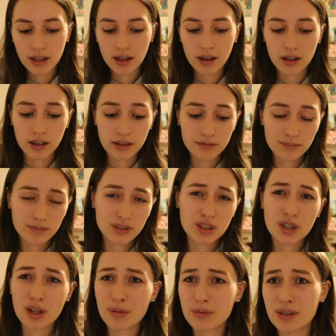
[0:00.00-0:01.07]
In
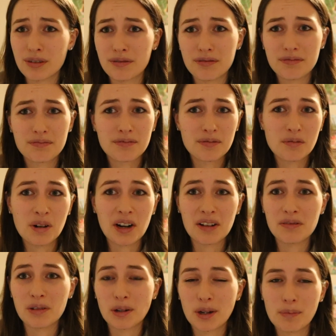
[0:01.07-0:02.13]
terms of what
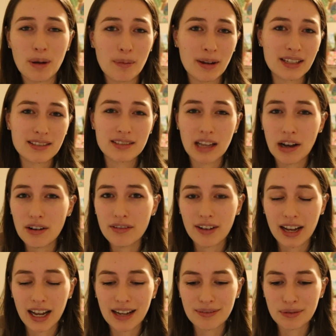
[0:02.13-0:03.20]
I've learned about myself, I
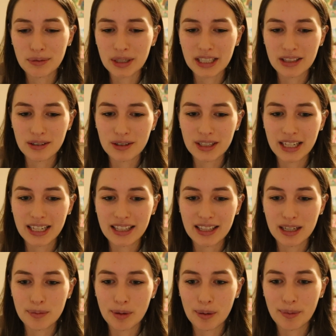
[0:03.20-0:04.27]
haven't really learned
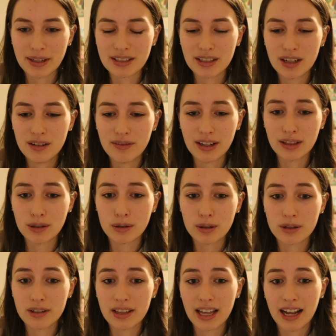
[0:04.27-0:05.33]
anything about myself. I
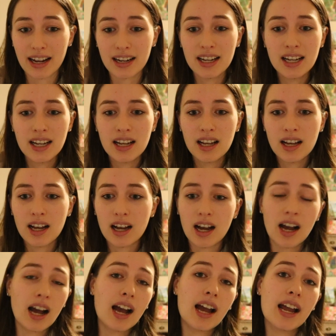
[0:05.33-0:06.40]
learned that
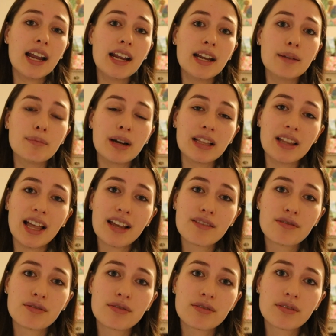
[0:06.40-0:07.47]
my
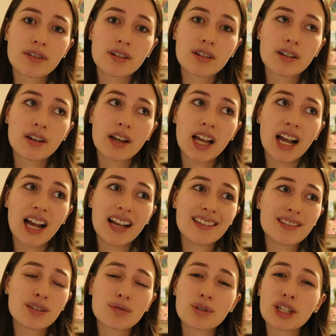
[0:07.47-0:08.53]
life
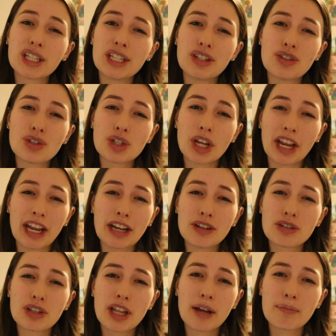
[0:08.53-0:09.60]
hasn't really
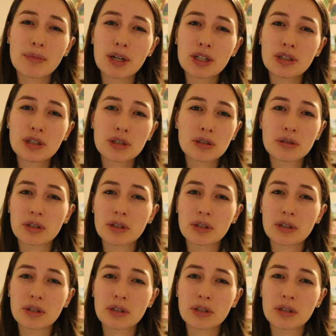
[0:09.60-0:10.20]
changed that much.